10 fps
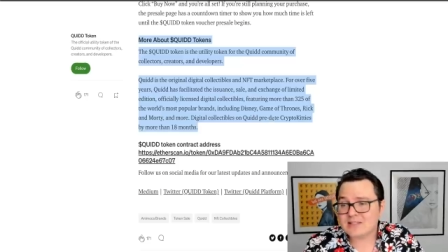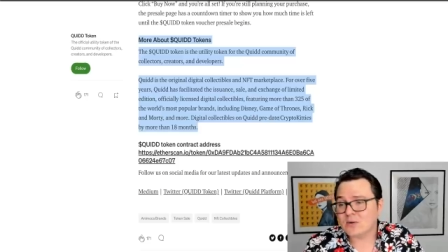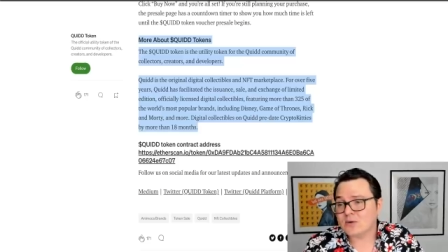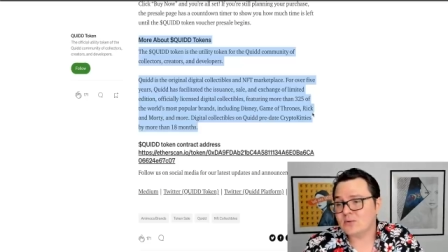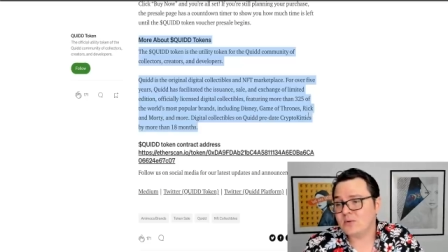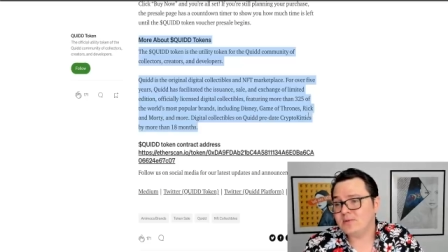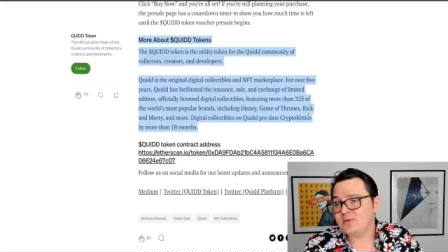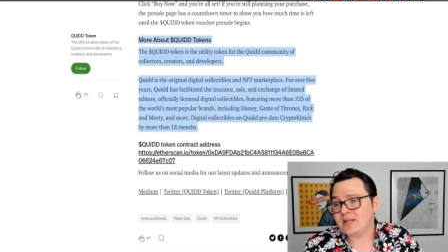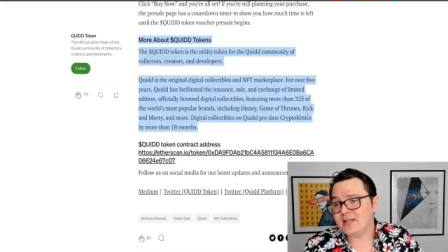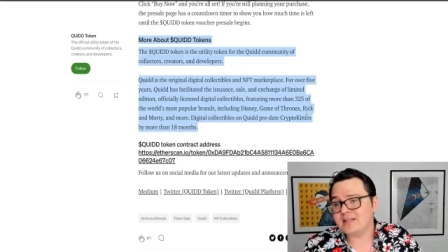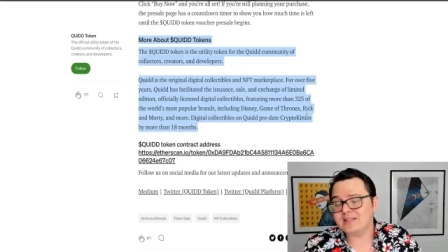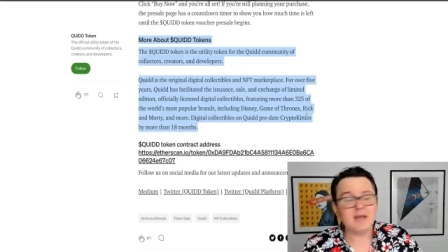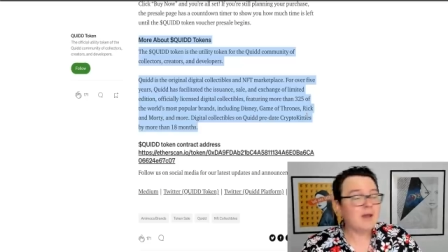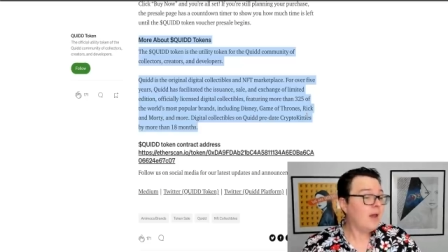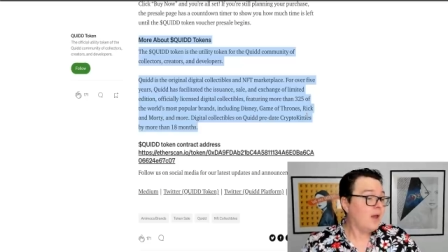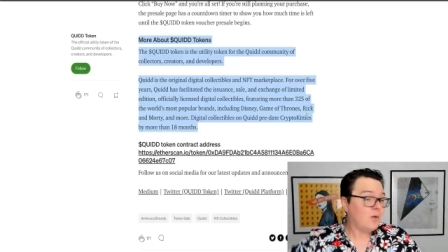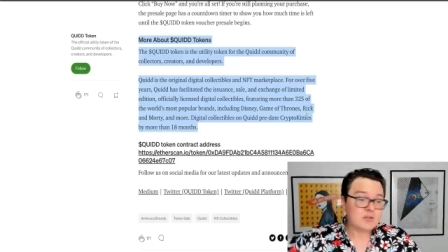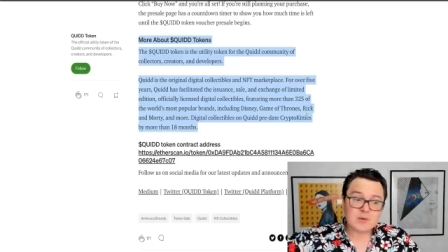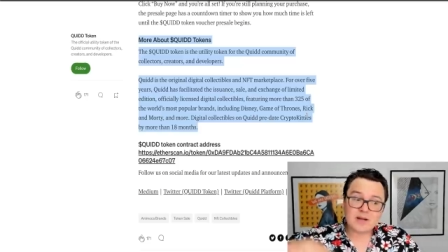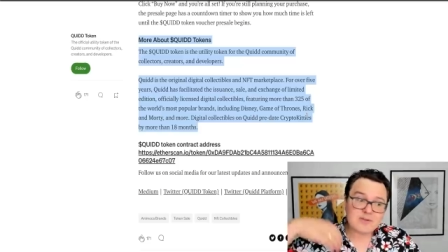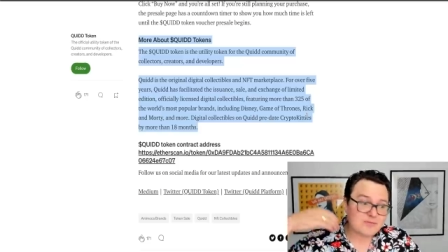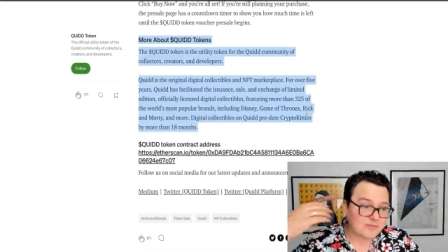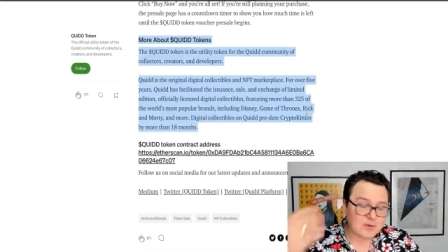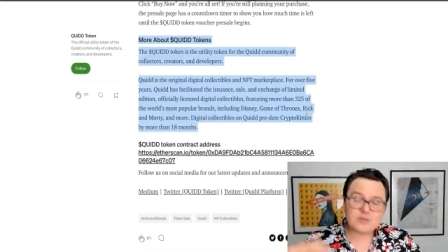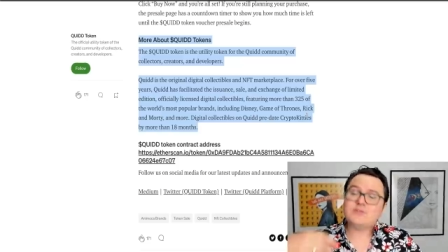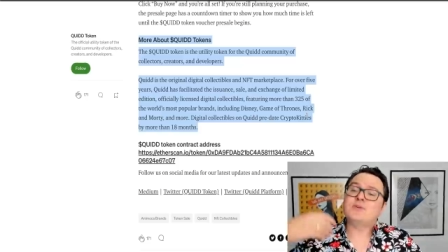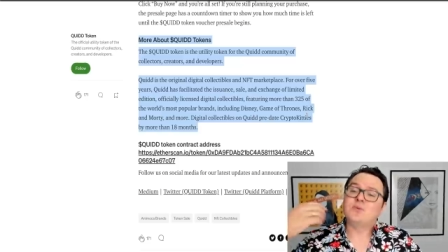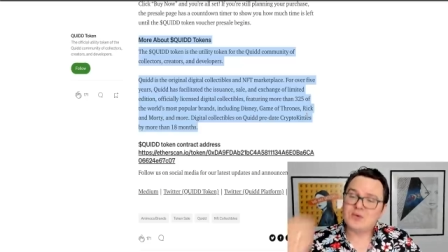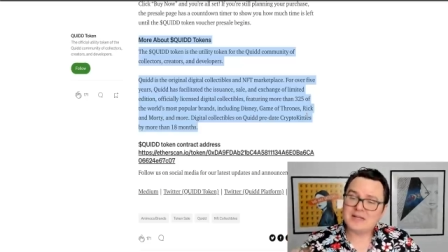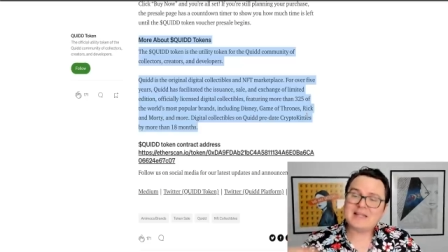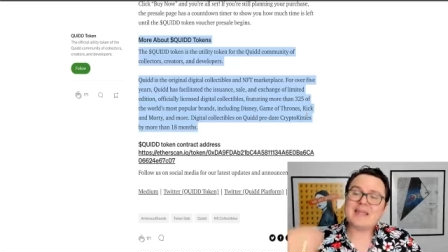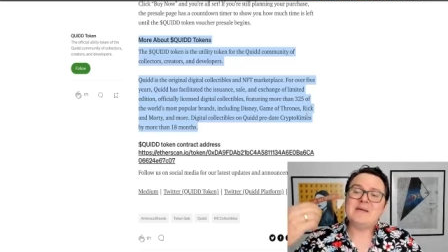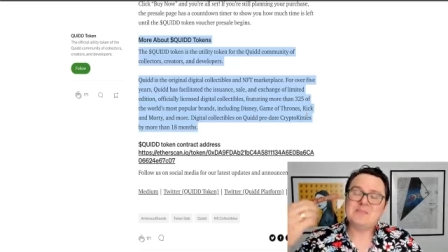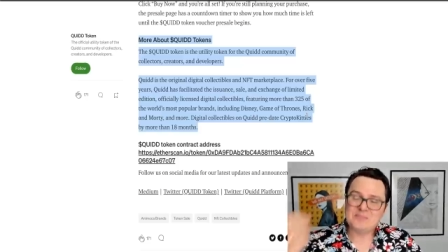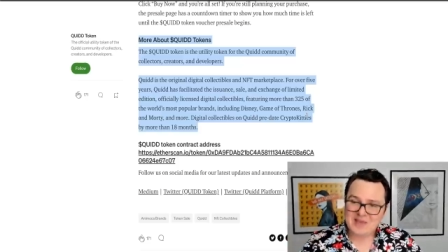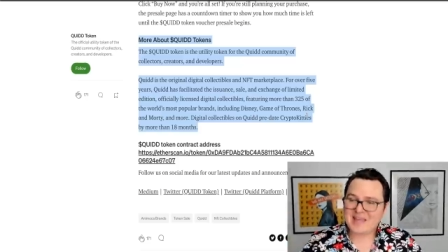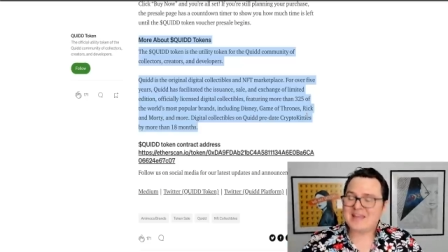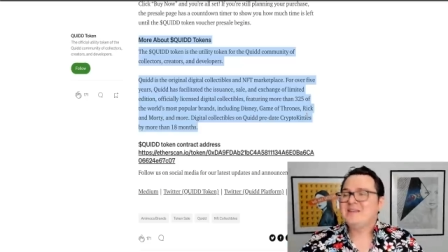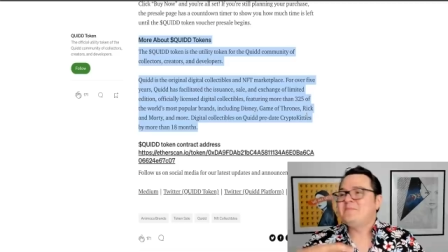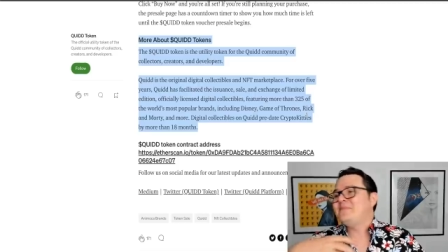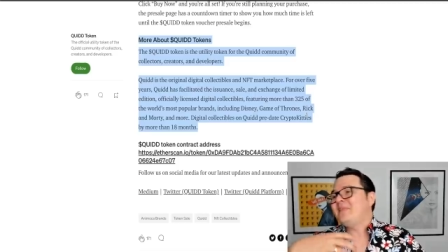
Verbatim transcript: And of course, CryptoKitties was one of the first really big